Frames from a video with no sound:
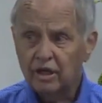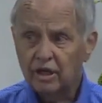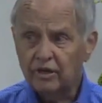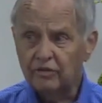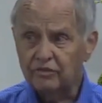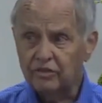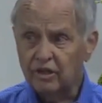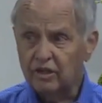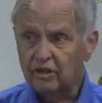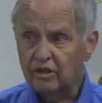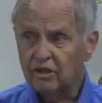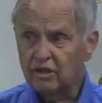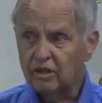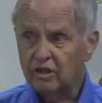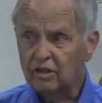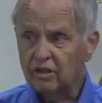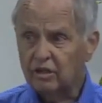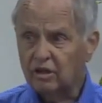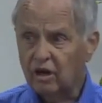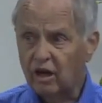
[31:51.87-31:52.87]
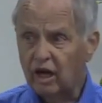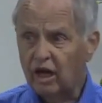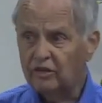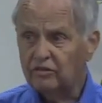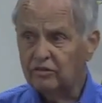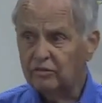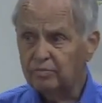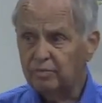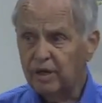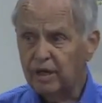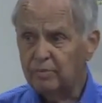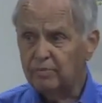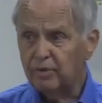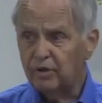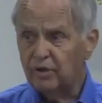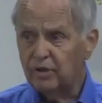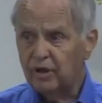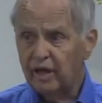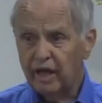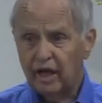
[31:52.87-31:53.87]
is that God's people